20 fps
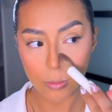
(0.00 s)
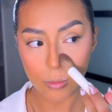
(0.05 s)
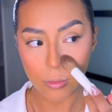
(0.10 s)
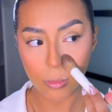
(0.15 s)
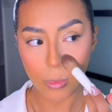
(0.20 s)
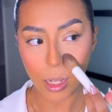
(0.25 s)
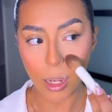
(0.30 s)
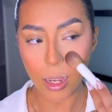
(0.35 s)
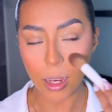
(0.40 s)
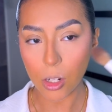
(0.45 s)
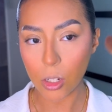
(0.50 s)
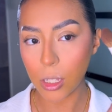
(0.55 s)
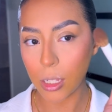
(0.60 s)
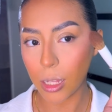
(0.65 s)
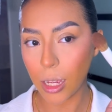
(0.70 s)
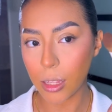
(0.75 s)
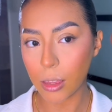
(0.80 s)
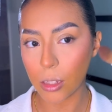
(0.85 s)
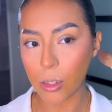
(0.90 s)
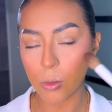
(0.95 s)
I actually
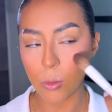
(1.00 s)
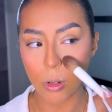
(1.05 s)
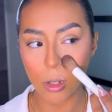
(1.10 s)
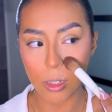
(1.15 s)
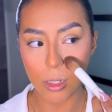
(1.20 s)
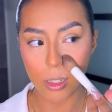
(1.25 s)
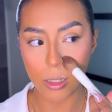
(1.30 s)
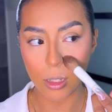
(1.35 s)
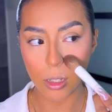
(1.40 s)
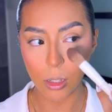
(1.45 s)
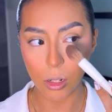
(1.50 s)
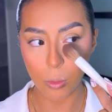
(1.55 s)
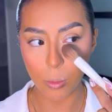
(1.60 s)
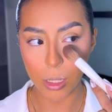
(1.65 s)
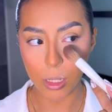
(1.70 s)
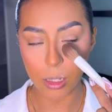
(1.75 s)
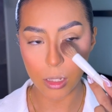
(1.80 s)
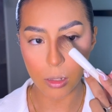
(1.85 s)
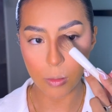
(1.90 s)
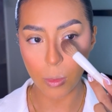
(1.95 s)
like this one because it's a little
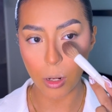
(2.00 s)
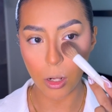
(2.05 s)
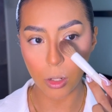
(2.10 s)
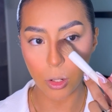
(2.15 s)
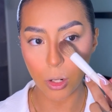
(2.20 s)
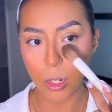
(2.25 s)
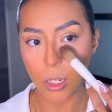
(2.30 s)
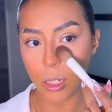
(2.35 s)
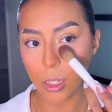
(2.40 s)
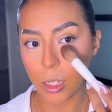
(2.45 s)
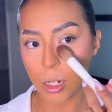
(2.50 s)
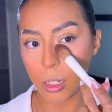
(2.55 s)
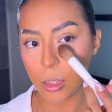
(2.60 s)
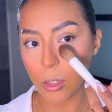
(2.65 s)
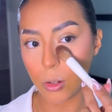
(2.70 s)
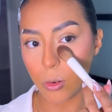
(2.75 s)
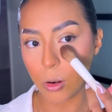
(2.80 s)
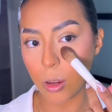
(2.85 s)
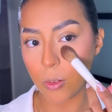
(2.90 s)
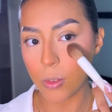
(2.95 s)
bit smaller. You can get in the
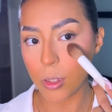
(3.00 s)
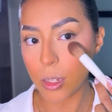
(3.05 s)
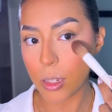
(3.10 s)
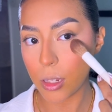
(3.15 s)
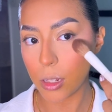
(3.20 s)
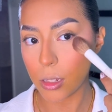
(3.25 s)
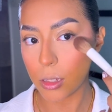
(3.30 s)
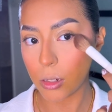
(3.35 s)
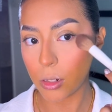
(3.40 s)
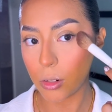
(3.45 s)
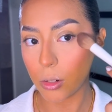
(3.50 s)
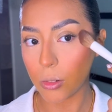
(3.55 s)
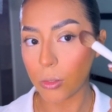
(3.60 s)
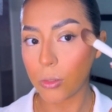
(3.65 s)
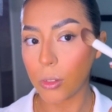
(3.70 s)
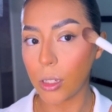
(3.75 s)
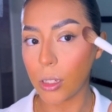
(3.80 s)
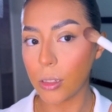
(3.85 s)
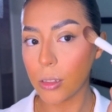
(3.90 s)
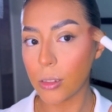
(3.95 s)
crevices on your
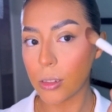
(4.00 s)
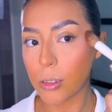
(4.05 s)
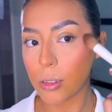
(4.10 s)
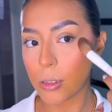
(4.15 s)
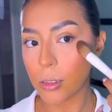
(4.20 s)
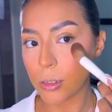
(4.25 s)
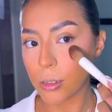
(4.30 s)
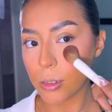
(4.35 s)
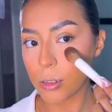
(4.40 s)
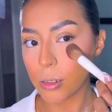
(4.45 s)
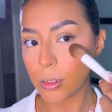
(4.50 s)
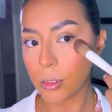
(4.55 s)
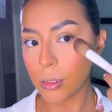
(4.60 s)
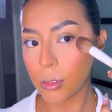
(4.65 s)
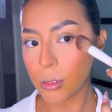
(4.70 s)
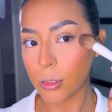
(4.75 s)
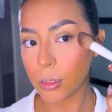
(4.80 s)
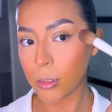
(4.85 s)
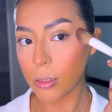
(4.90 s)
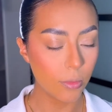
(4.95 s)
face.
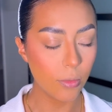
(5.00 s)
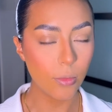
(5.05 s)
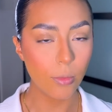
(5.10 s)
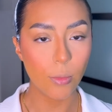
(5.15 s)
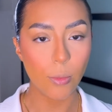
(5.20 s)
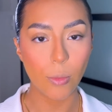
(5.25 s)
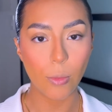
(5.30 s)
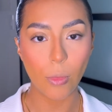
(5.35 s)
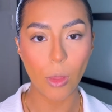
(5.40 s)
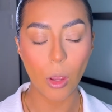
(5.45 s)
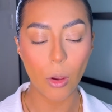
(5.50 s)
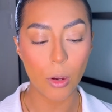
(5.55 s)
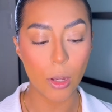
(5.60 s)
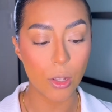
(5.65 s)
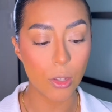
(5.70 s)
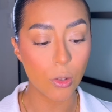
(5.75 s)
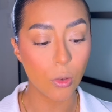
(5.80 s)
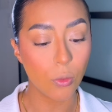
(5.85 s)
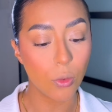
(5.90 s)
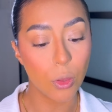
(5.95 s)
Okay,
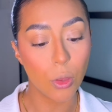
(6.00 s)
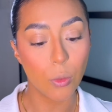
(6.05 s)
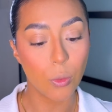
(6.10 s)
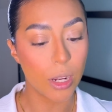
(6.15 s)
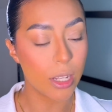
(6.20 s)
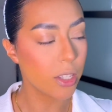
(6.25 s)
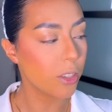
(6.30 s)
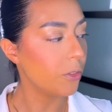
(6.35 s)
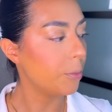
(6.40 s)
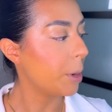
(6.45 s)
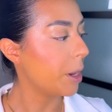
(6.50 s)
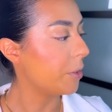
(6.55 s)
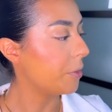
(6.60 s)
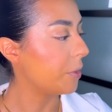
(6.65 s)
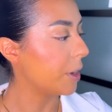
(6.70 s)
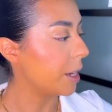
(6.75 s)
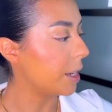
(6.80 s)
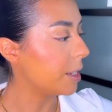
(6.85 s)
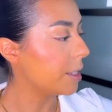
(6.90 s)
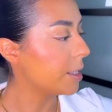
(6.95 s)
so for the rest of my
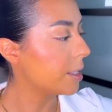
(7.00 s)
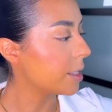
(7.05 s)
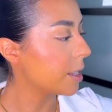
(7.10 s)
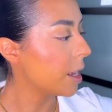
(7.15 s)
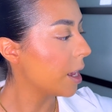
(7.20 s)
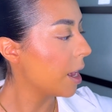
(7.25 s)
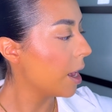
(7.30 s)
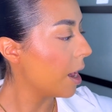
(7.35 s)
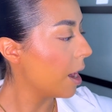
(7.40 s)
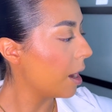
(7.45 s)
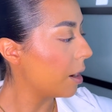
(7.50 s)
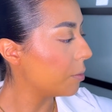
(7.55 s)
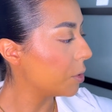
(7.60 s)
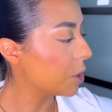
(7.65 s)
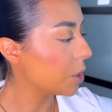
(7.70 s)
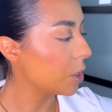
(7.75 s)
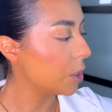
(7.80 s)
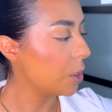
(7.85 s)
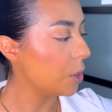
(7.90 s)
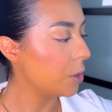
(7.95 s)
face, I'm just
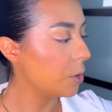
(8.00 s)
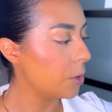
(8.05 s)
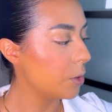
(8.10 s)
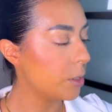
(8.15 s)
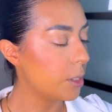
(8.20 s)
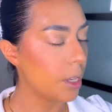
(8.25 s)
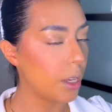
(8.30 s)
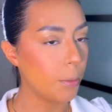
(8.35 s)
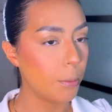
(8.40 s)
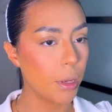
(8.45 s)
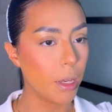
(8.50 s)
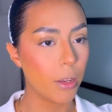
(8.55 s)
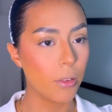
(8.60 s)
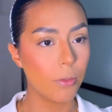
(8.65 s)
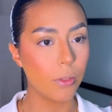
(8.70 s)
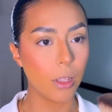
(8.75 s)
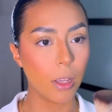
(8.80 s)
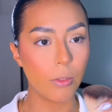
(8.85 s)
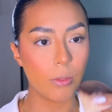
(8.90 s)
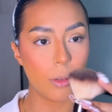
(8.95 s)
going to use a big
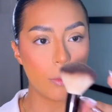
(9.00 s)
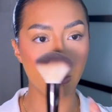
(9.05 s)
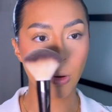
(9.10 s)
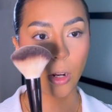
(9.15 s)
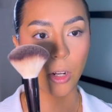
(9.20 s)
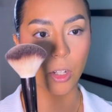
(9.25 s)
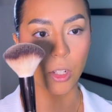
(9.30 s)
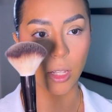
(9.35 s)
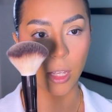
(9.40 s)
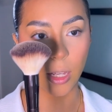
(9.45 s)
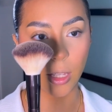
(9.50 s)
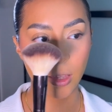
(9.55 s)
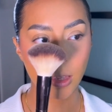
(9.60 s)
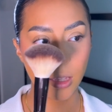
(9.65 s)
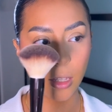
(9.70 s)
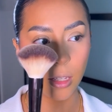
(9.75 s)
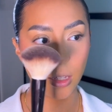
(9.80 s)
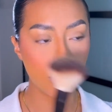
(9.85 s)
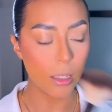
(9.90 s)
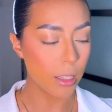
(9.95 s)
fluffy brush like
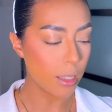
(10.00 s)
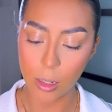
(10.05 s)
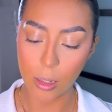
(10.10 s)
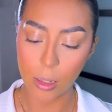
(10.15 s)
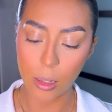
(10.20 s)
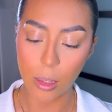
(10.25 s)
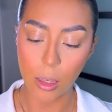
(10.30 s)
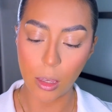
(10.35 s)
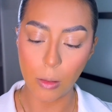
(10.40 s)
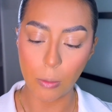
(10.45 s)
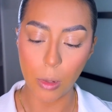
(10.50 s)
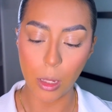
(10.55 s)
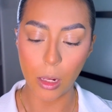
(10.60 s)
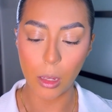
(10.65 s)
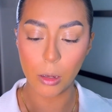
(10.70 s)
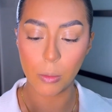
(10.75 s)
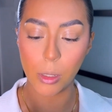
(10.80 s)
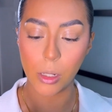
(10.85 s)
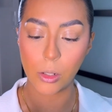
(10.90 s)
this. This is the medium